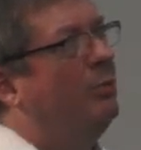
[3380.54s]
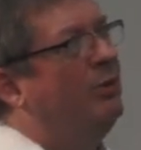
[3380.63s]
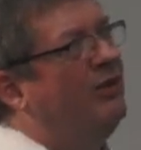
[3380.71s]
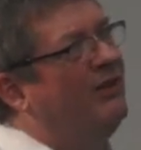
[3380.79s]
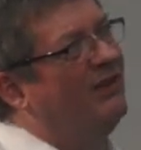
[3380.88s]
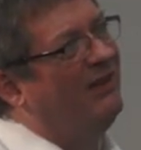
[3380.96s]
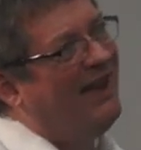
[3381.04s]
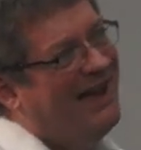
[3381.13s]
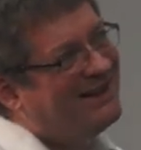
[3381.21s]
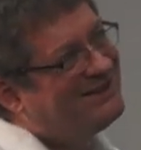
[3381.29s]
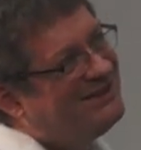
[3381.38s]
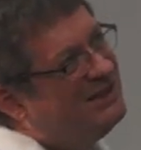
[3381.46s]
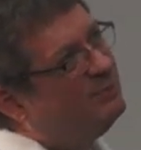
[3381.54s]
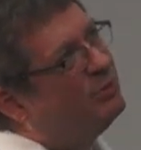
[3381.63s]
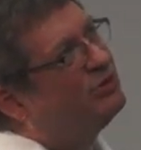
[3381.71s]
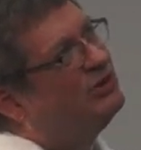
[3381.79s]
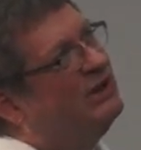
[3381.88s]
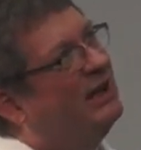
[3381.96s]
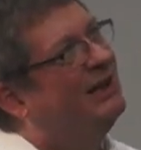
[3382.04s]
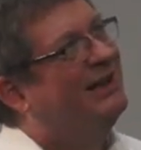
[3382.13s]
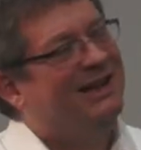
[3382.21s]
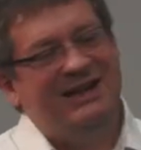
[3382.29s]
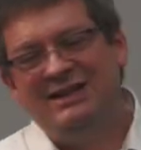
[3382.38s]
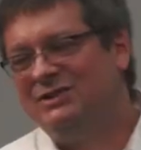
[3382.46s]
but then the last 10%
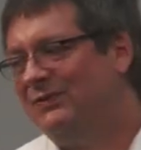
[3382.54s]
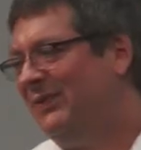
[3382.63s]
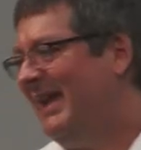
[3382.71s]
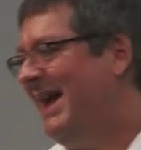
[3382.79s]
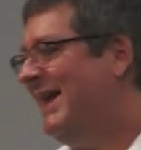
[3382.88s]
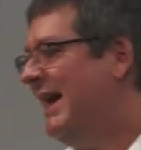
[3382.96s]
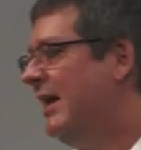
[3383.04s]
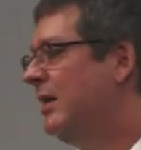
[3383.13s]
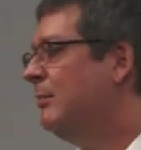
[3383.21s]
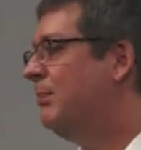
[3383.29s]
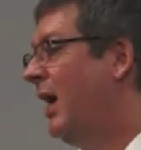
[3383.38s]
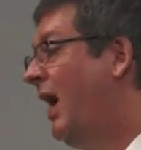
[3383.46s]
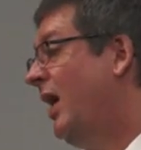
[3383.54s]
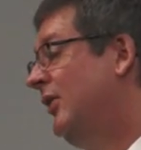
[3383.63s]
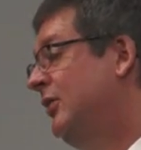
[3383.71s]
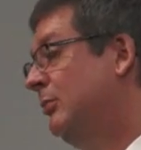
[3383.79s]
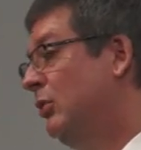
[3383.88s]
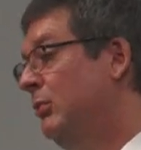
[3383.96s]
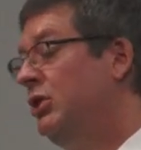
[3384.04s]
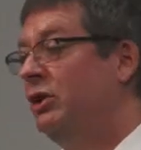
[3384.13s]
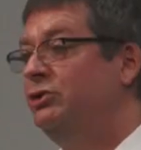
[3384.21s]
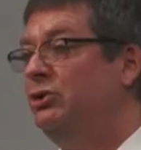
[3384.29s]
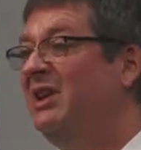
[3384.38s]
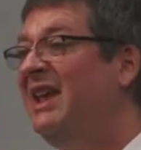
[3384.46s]
is flat out impossible
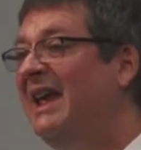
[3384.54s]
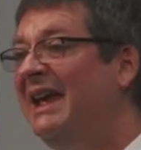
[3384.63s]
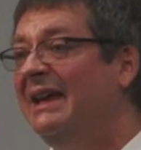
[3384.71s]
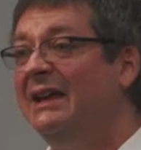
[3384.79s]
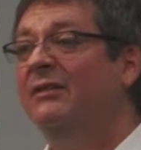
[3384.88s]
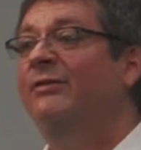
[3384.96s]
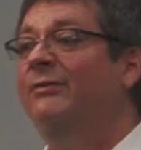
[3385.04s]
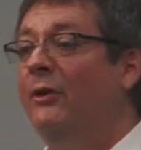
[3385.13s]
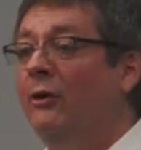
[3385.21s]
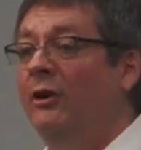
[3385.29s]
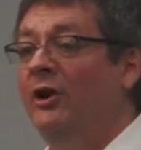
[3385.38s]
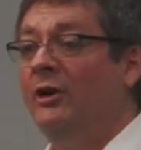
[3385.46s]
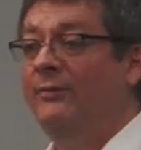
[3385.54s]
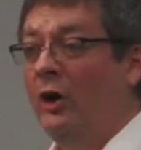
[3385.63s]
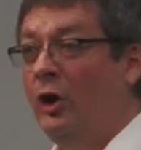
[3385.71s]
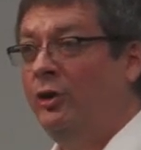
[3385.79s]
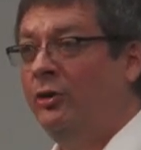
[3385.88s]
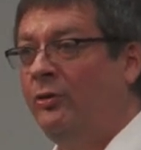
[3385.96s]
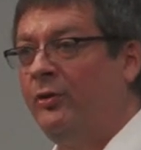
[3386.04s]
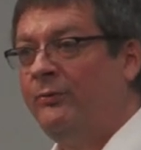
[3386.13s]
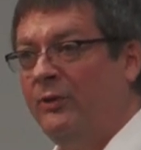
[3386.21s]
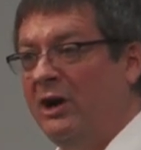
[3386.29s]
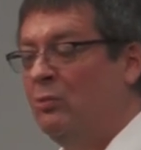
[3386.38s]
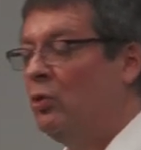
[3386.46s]
because you can't get far enough under the
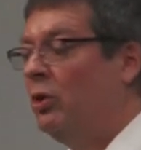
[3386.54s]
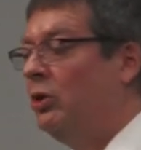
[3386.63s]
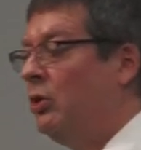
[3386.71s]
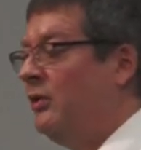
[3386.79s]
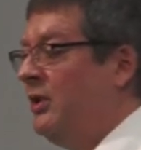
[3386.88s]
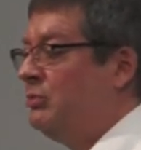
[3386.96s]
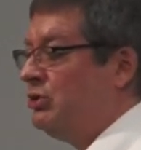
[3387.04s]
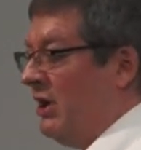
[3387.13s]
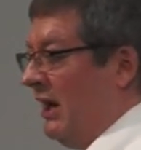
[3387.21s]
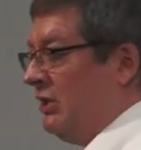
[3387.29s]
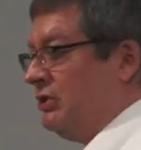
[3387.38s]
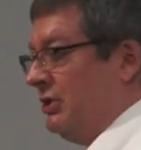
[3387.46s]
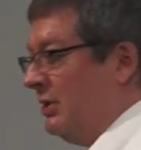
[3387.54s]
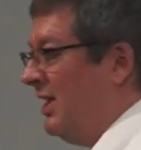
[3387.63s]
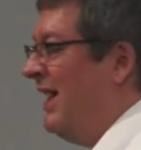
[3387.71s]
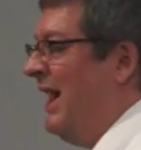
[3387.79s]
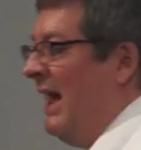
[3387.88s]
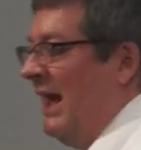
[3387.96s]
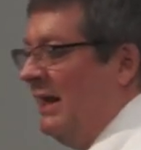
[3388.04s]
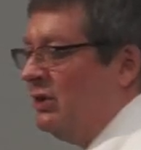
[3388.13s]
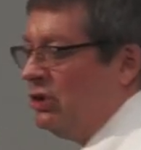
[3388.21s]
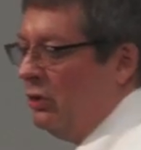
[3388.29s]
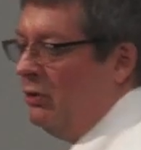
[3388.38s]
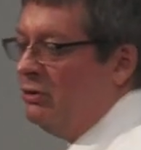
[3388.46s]
framework or the abstraction. And
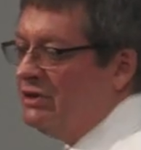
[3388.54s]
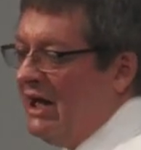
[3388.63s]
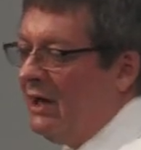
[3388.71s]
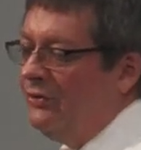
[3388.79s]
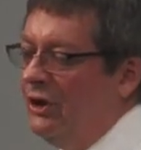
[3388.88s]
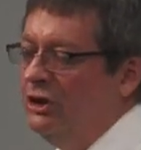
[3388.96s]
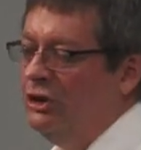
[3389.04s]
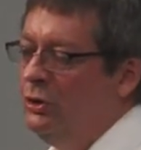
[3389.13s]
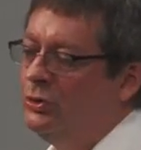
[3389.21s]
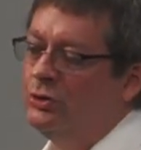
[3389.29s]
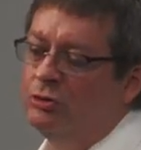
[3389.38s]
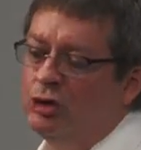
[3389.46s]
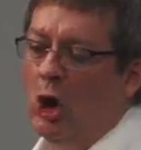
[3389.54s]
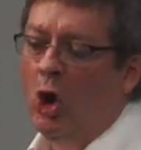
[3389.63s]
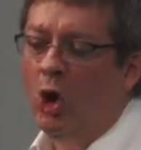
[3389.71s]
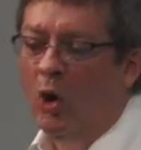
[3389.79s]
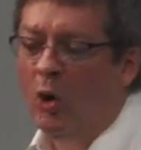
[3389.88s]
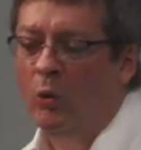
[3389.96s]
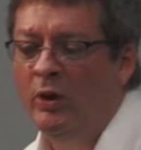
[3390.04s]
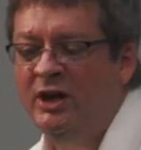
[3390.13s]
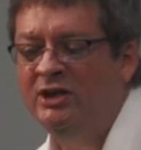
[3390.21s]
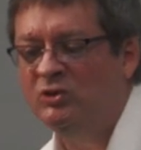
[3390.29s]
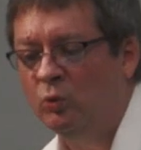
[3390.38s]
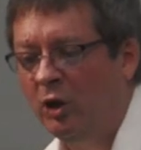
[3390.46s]
it turns out that users
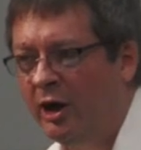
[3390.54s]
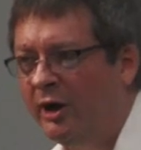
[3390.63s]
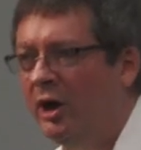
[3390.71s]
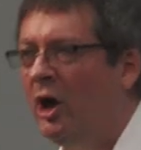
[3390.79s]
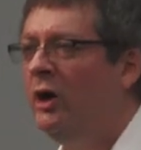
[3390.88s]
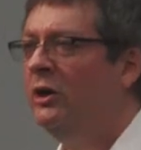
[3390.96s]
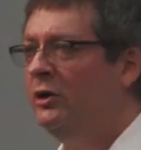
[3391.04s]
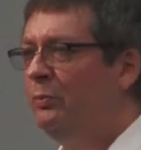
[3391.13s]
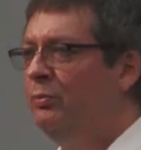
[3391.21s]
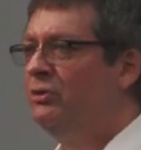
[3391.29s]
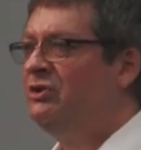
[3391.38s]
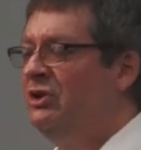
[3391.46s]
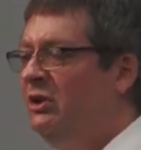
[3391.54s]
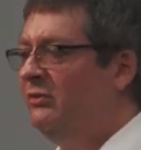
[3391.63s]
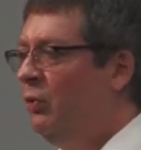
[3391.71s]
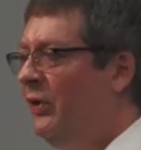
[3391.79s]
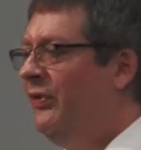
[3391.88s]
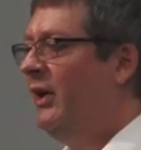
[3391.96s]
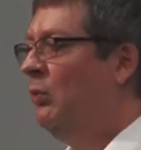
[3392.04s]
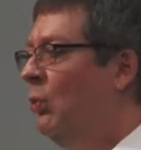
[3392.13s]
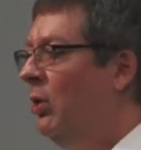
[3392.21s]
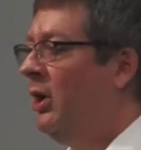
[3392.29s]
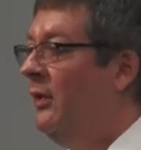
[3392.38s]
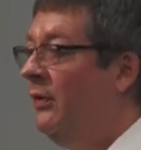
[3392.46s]
always want 100% of what they
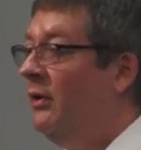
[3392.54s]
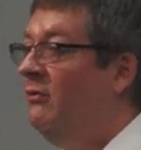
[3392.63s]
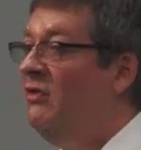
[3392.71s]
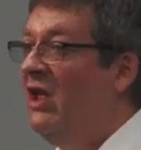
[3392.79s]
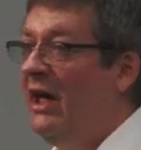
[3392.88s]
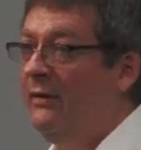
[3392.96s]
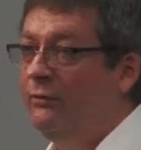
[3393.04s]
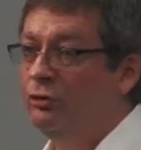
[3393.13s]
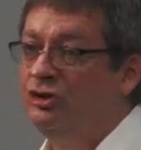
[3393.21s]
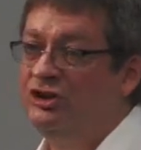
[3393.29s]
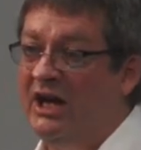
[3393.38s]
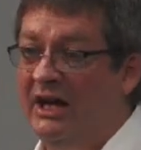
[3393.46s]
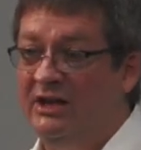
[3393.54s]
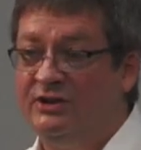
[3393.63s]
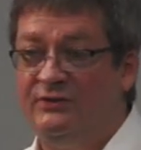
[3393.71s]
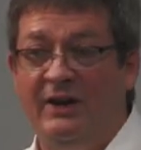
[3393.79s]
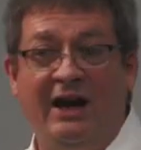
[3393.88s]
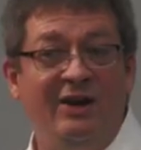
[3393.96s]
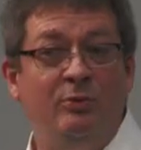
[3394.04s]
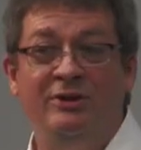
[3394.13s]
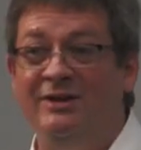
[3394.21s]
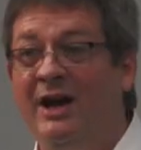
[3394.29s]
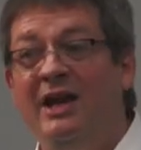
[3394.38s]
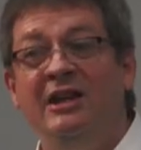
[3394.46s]
want. They're never satisfied
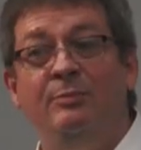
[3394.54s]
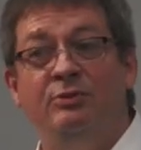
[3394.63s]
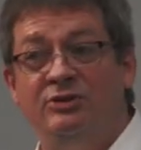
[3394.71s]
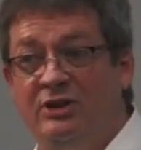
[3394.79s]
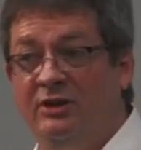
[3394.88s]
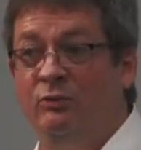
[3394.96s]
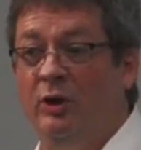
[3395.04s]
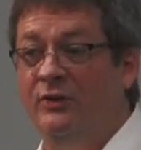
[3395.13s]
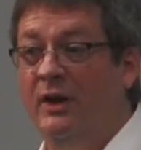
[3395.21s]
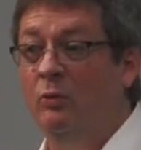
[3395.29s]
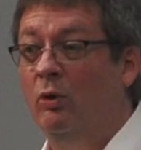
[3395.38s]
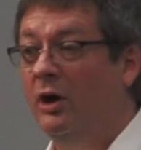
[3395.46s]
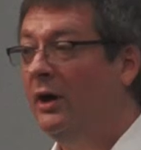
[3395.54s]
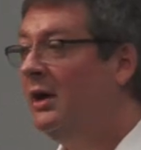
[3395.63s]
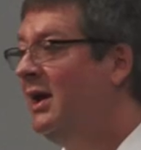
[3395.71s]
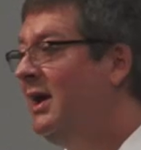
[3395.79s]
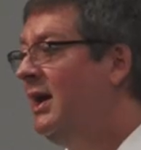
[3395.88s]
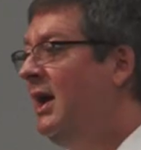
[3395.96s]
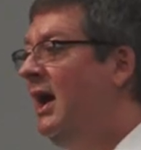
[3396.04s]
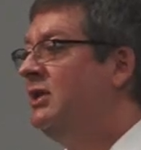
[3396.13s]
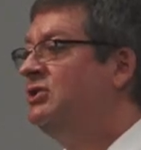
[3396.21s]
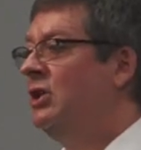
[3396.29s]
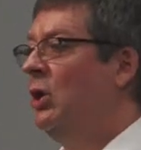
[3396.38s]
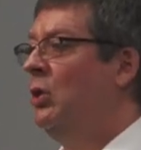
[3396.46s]
with 90% of what they want.
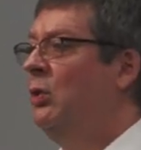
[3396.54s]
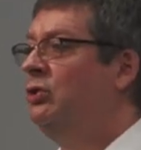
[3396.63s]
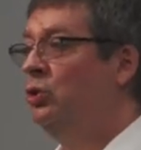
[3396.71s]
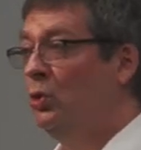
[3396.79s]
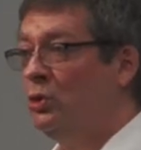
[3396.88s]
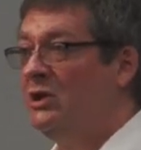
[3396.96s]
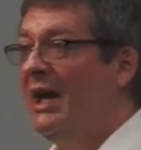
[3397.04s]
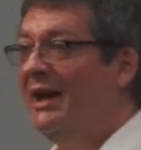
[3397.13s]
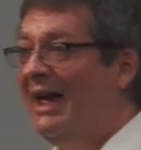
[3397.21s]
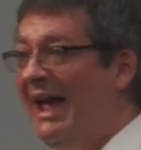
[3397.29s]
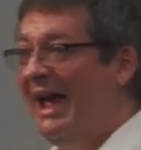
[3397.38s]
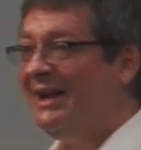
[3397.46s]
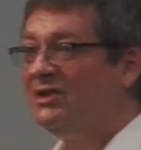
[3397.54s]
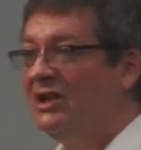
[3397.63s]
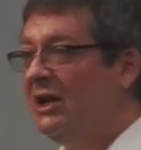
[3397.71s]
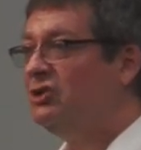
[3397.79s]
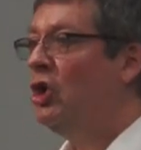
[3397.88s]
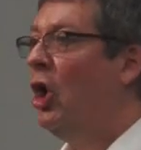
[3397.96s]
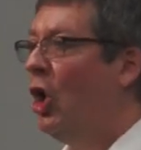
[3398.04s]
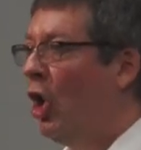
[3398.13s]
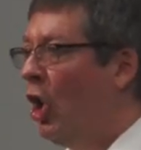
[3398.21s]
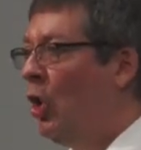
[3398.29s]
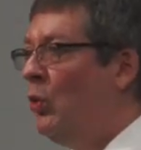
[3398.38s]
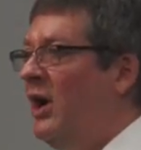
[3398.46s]
And so tools like Access
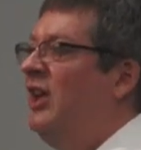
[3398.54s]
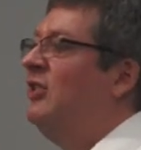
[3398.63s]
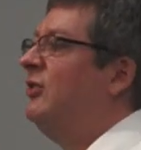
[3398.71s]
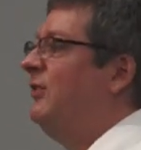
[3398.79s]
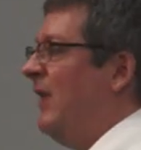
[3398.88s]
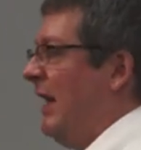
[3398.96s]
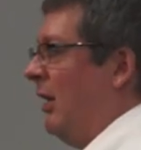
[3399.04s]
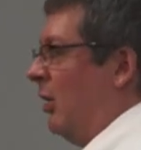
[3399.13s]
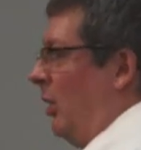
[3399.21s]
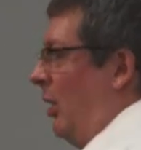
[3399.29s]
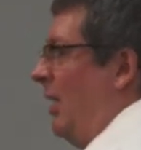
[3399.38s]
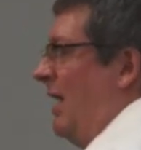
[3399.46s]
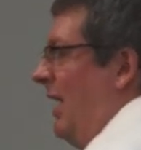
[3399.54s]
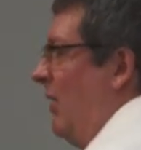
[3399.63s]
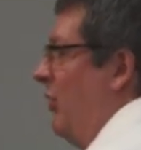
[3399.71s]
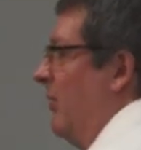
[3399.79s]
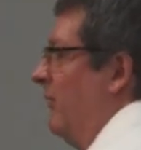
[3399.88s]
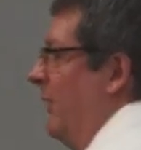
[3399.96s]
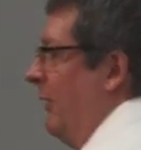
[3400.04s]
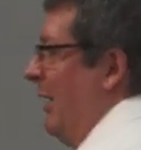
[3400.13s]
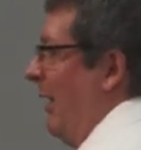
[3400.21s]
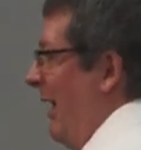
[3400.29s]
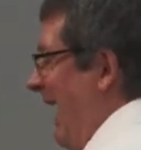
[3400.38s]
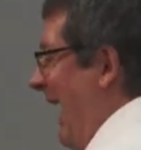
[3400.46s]
always fail at the very
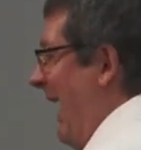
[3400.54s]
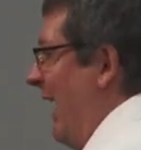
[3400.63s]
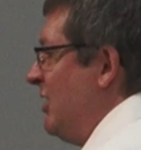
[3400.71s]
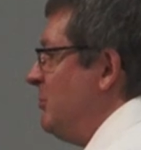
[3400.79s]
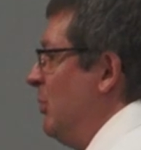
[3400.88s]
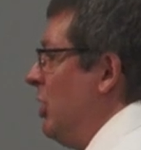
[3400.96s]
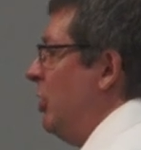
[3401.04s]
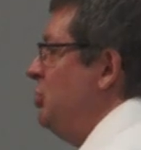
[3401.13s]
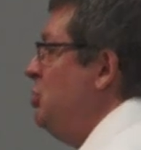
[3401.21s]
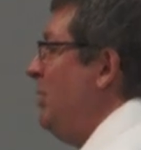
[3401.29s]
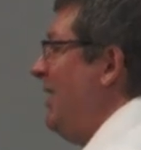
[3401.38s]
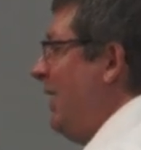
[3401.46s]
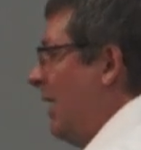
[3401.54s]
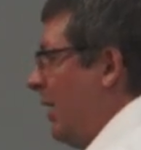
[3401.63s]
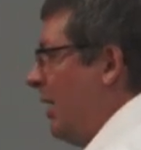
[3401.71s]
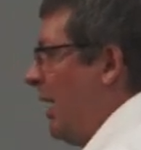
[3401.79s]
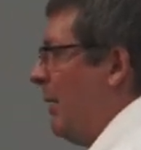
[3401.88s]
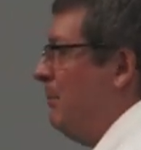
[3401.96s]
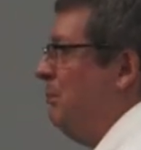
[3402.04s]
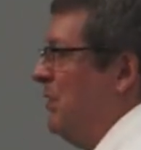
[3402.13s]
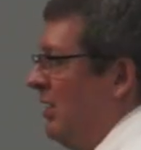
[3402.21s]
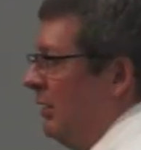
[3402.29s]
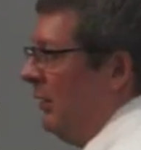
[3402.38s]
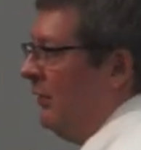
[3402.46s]
last because you cannot
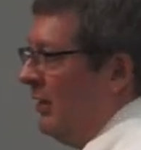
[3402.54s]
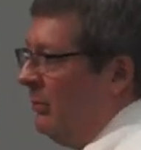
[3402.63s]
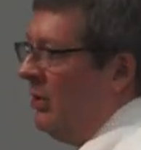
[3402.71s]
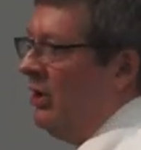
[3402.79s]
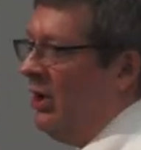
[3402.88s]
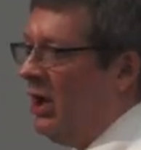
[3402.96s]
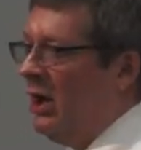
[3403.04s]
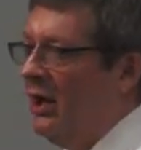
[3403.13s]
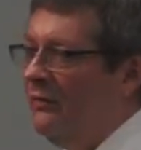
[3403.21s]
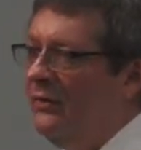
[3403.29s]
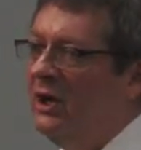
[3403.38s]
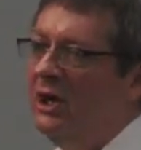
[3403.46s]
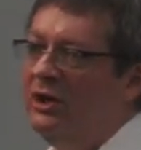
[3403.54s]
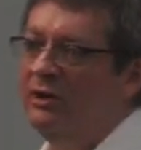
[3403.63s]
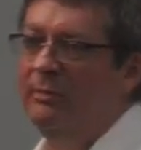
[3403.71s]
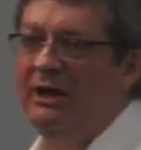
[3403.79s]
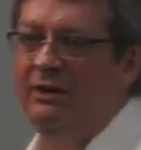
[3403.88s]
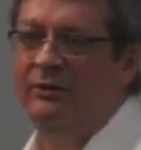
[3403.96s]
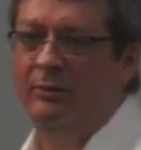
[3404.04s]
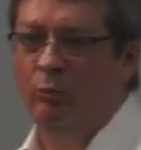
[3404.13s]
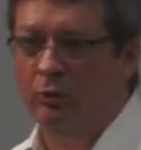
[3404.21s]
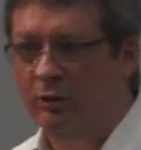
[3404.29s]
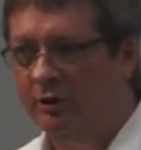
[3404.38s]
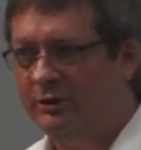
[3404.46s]
bend them enough to make them
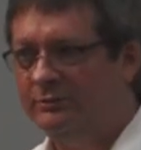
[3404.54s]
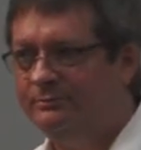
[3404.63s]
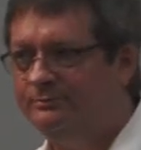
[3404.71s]
work.